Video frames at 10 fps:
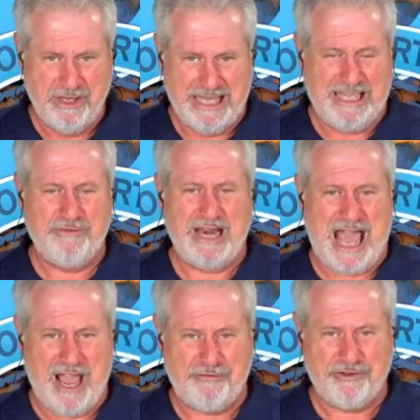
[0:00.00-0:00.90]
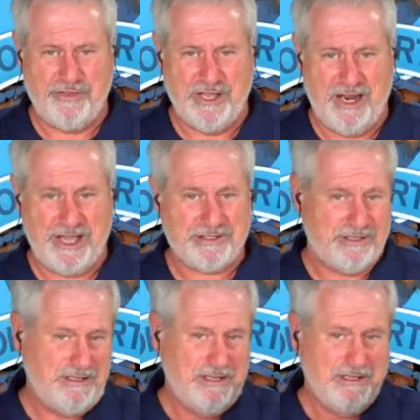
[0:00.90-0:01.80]
even after the
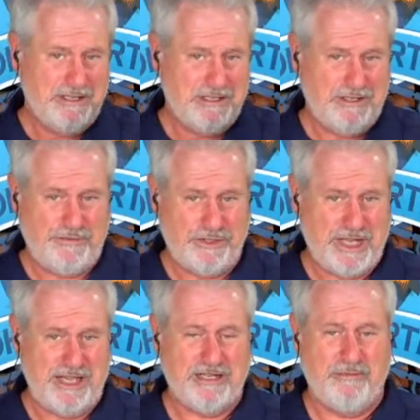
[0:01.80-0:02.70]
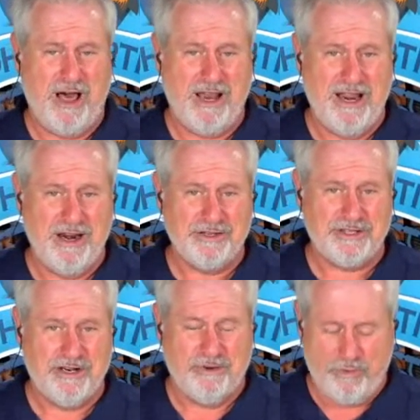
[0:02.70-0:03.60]
election, because if you take Kamala Harris
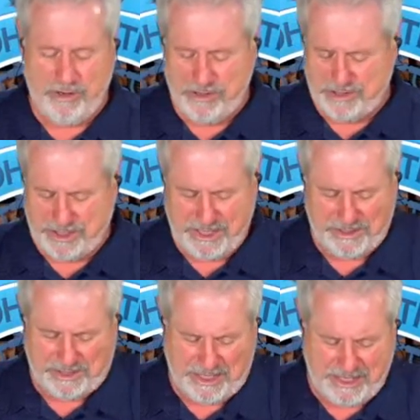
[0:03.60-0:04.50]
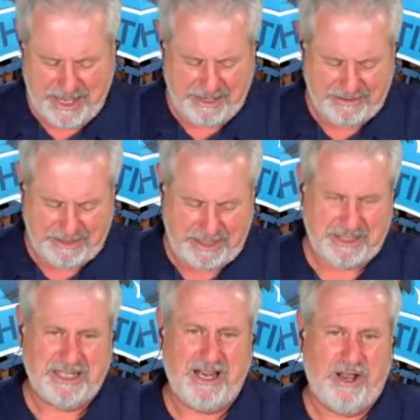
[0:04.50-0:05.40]
at her word, she has said that. She
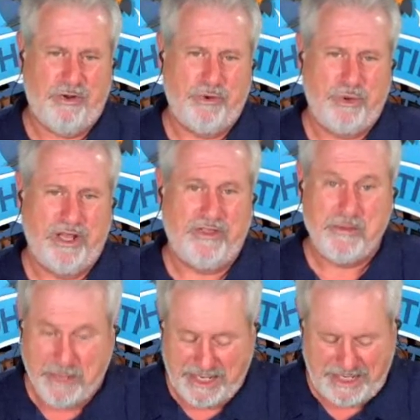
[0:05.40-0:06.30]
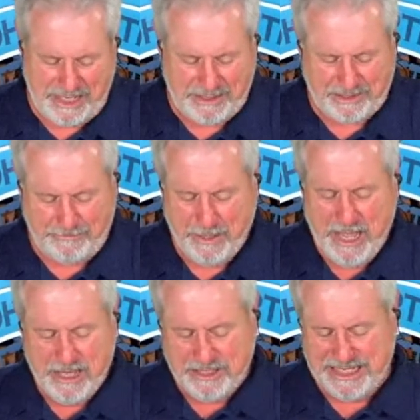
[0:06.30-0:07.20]
said not only will they, but they need to.
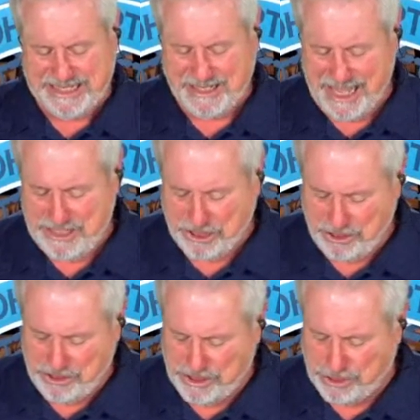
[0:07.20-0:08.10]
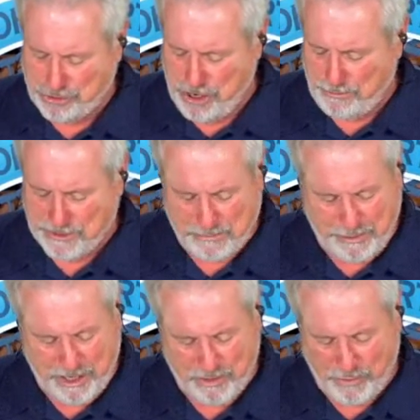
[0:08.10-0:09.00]
Since late Tuesday, Trump has
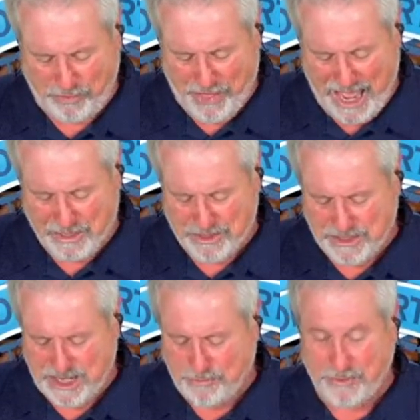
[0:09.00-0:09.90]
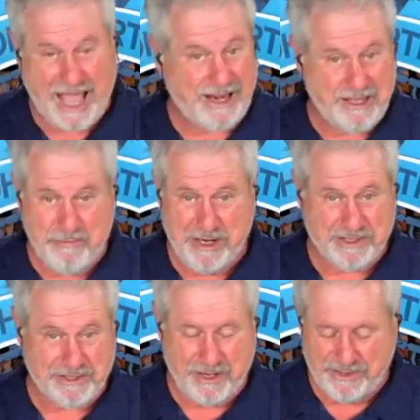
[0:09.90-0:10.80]
appeared with thousands at a rally in
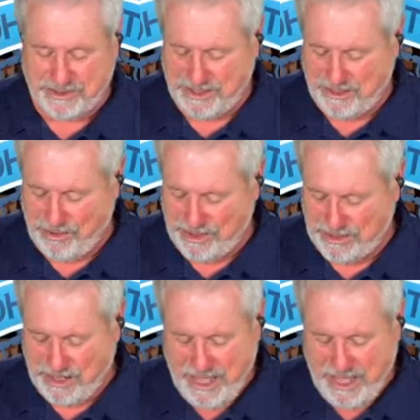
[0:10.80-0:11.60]
Minnesota, see, they're already there,